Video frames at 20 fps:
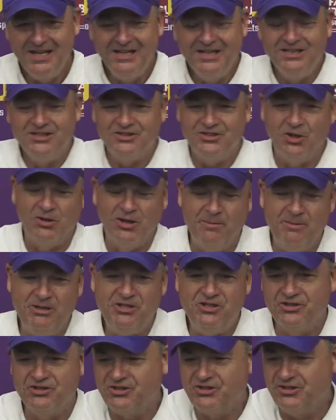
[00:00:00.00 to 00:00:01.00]
So let me
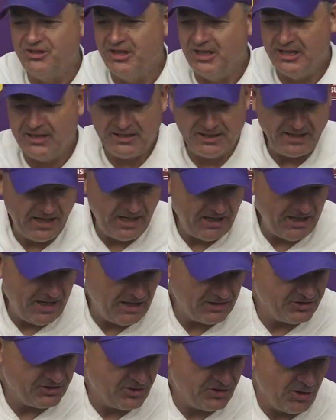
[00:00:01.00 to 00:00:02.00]
just, uh,
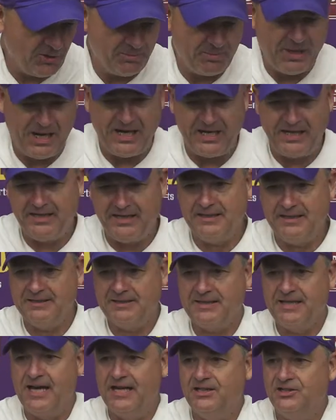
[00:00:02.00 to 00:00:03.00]
I'll start by uh,
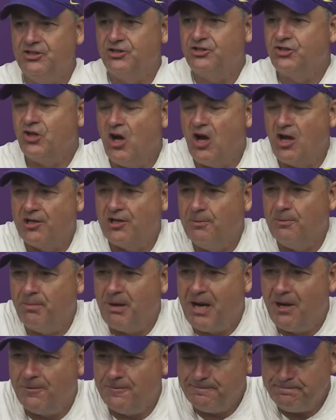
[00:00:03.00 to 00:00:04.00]
kind of just talking
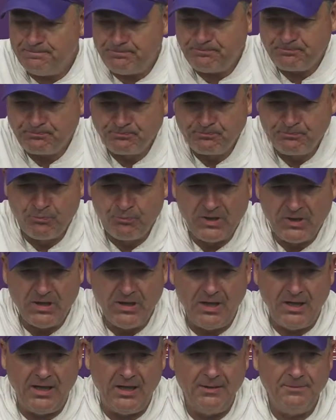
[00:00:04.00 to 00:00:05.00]
about
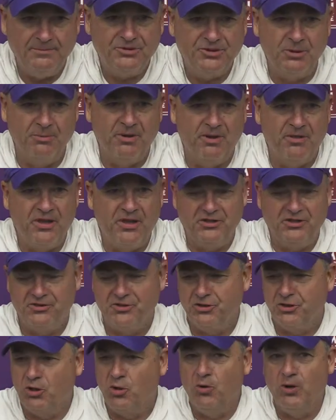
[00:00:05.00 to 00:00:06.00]
um, some of the things that
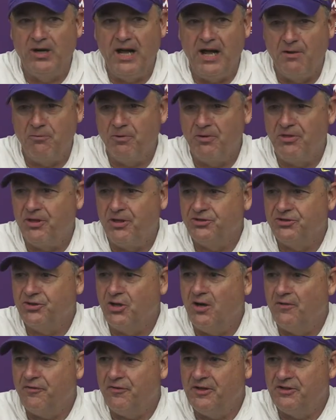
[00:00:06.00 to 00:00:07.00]
are going on with us
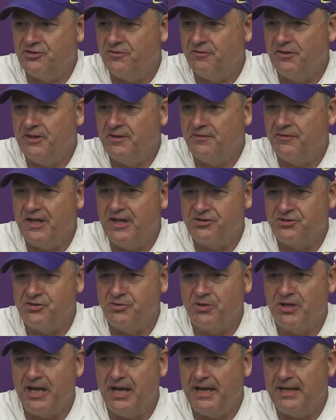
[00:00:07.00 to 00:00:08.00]
offensively, if that's
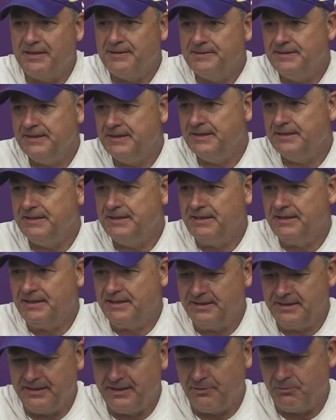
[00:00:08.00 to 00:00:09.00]
okay, and, uh,
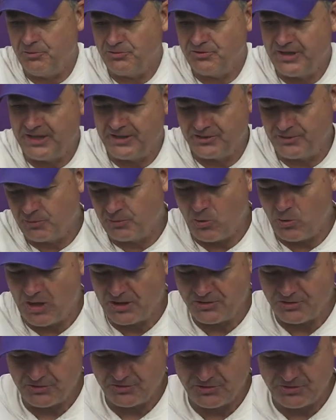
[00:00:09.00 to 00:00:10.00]
and then we'll take some
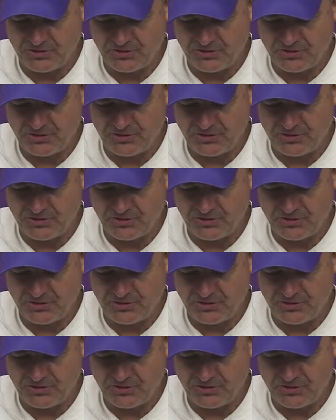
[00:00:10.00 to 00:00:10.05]
questions.